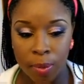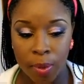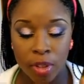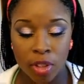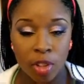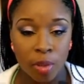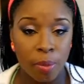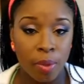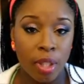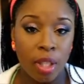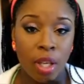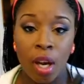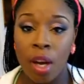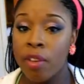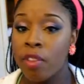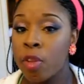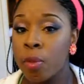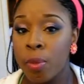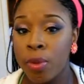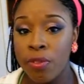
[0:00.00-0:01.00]
It's supposed to be
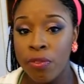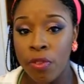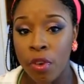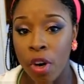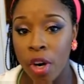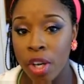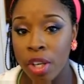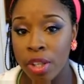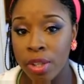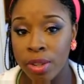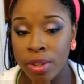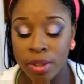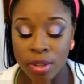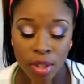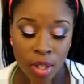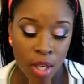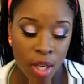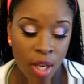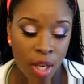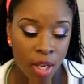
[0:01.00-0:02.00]
comfortable for you.
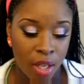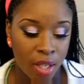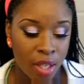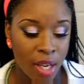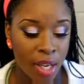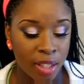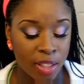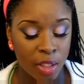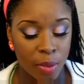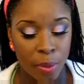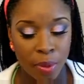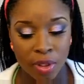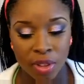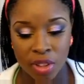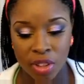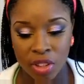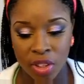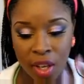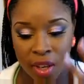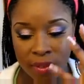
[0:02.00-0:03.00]
You're not
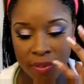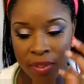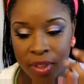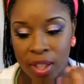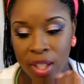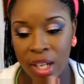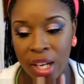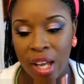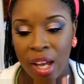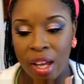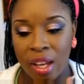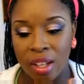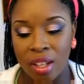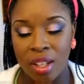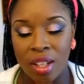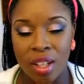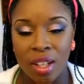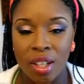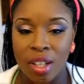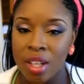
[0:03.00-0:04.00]
supposed to start feeling like,
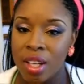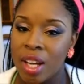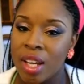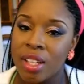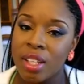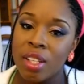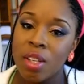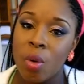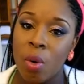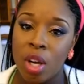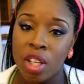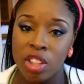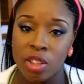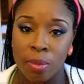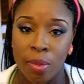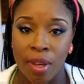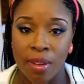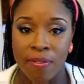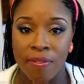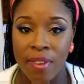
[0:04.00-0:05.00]
oh, I need to
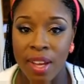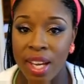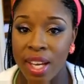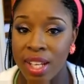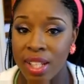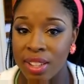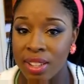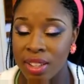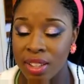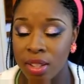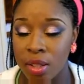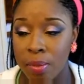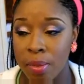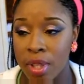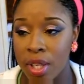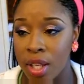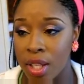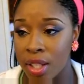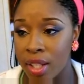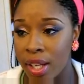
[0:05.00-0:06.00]
wash my face in the
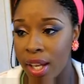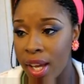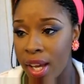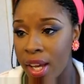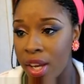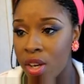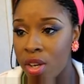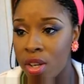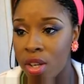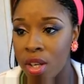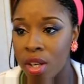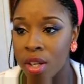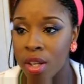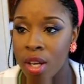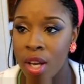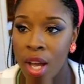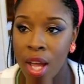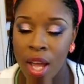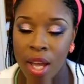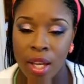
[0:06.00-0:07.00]
middle of the day,
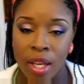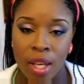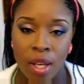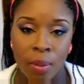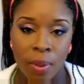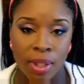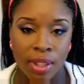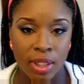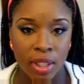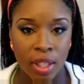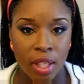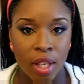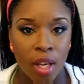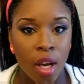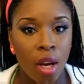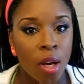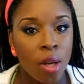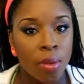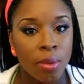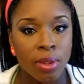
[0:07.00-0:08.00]
or can't wait to
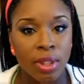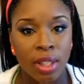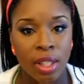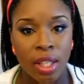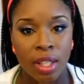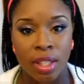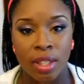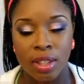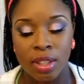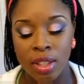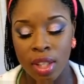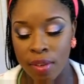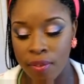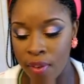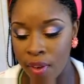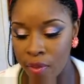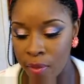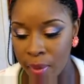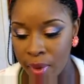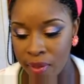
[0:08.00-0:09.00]
get home to get this
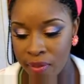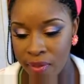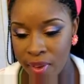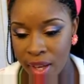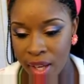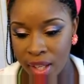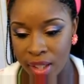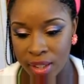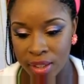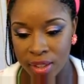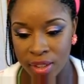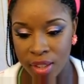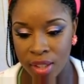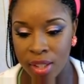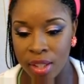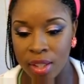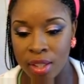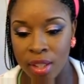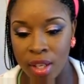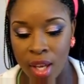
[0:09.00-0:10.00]
stuff off my face,
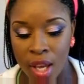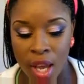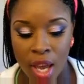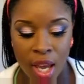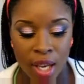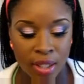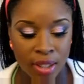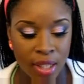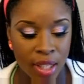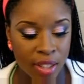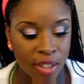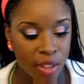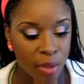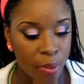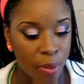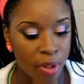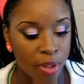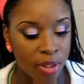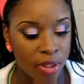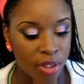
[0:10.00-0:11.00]
and it's not
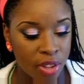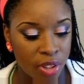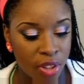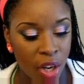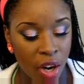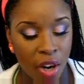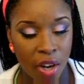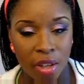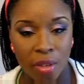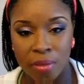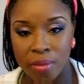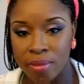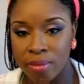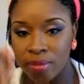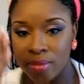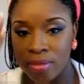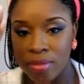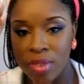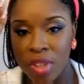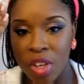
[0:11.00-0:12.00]
supposed to start,
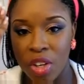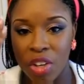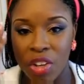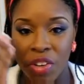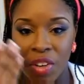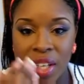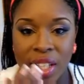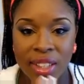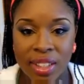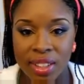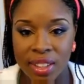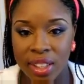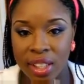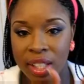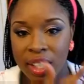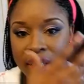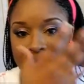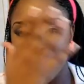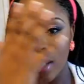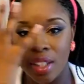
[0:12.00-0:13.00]

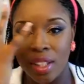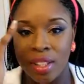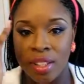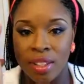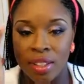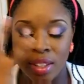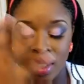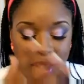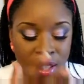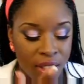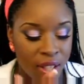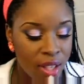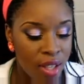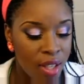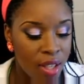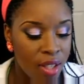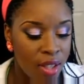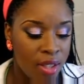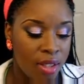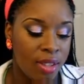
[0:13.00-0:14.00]
creasing and
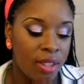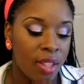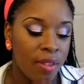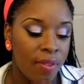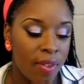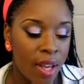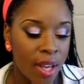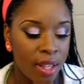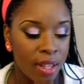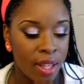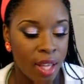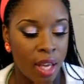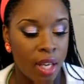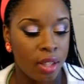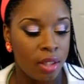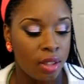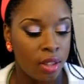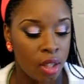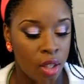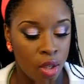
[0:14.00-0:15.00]
stuff like
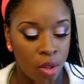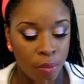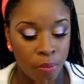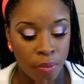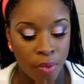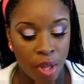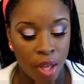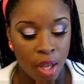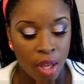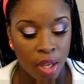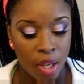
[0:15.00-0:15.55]
that. So